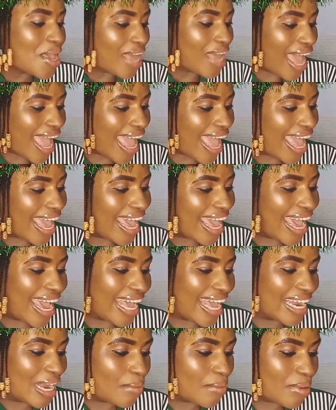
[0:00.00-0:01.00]

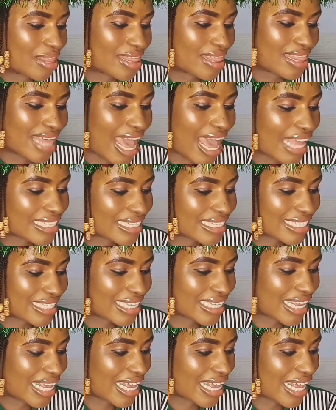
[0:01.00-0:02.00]
And number
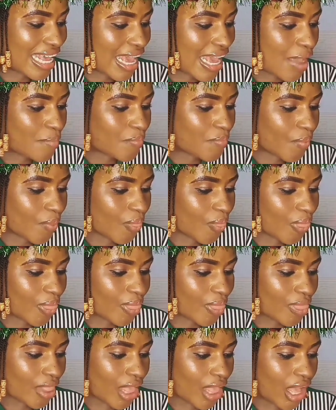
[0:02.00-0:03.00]
thirty,
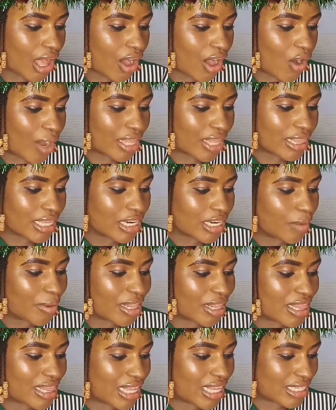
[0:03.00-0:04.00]
or I think number
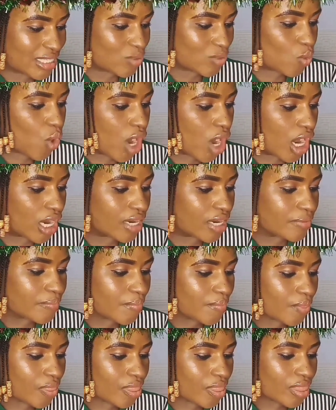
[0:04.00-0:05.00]
thirty-one.
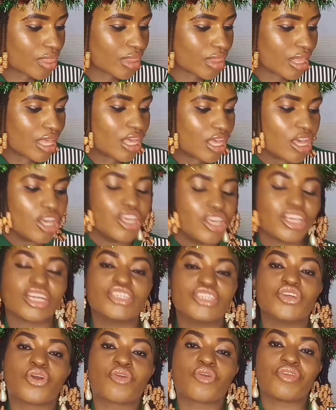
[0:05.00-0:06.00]
You can
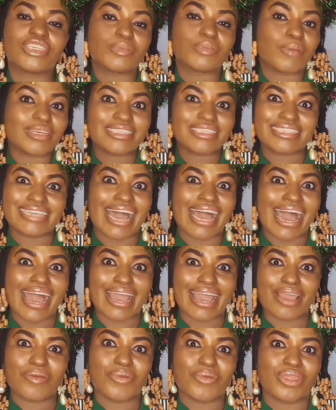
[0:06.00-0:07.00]
do Christmas
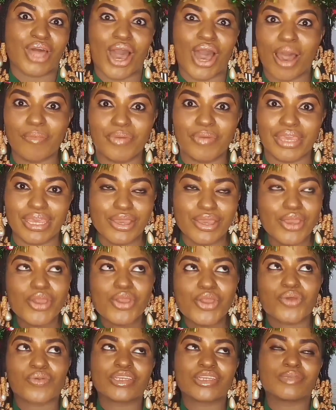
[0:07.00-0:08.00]
tag with hubby,
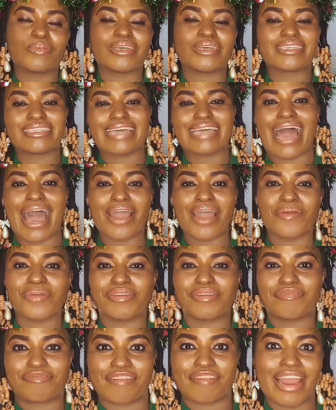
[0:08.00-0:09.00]
Christmas tag with
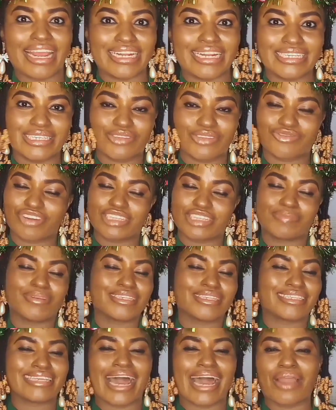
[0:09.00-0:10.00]
friends,
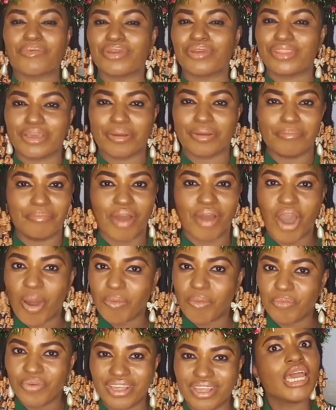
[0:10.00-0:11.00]
Christmas tag with your
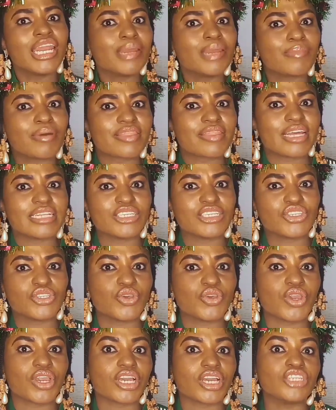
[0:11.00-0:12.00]
mom. With number thirty-two,
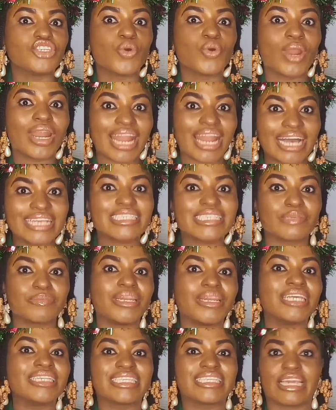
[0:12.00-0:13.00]
you can do last
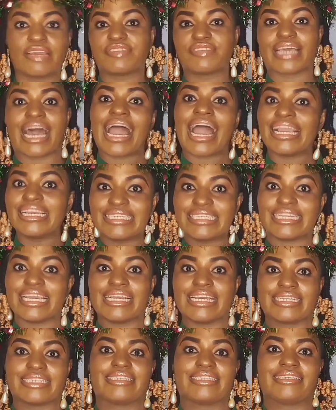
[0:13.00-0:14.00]
minute gift
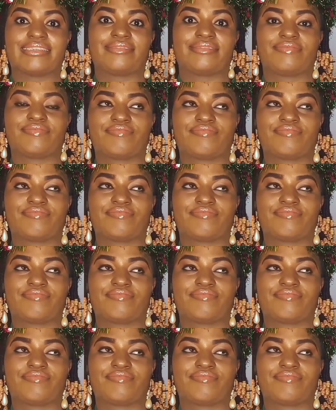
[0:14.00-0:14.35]
ideas.